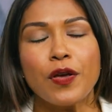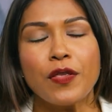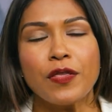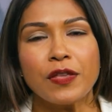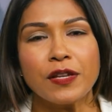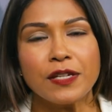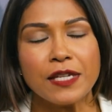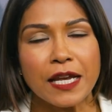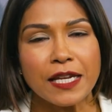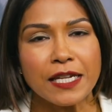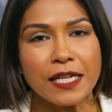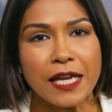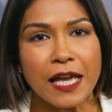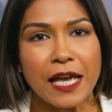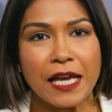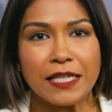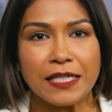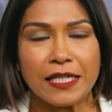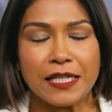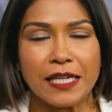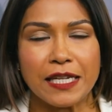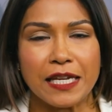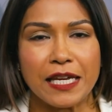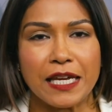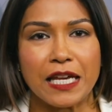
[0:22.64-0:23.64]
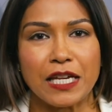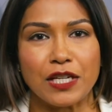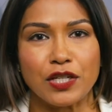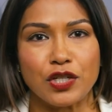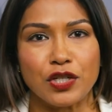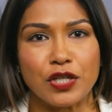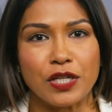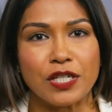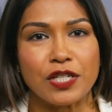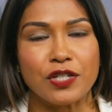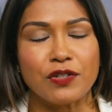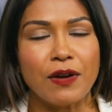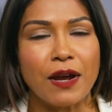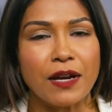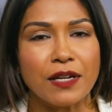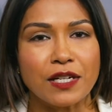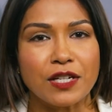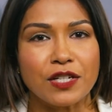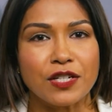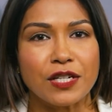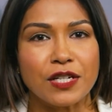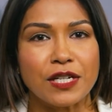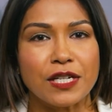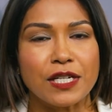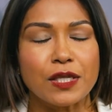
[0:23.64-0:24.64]
the dedicated ESG
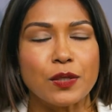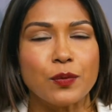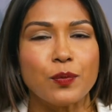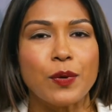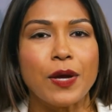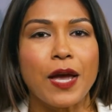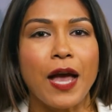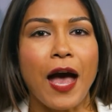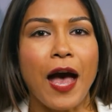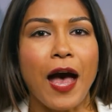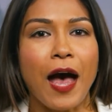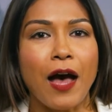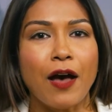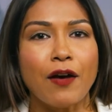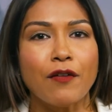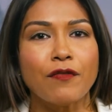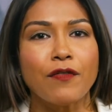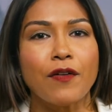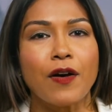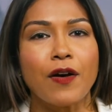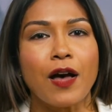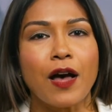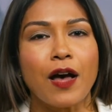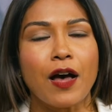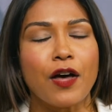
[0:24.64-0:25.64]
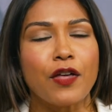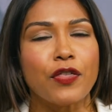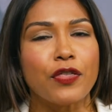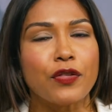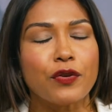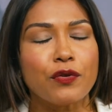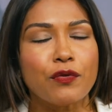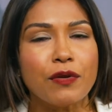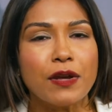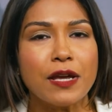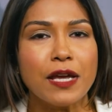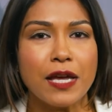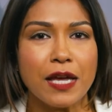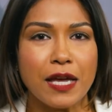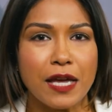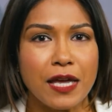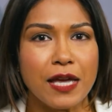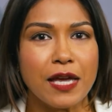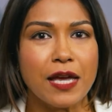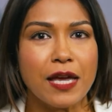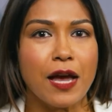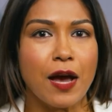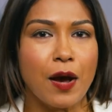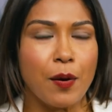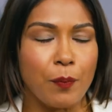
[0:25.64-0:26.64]
strategies, we have a
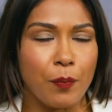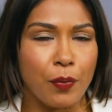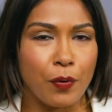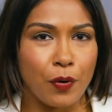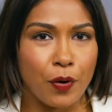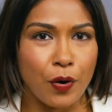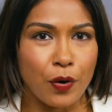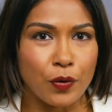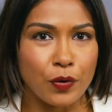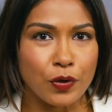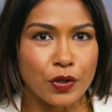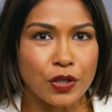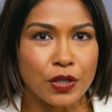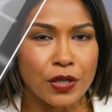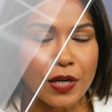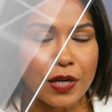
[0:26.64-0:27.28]
3E approach: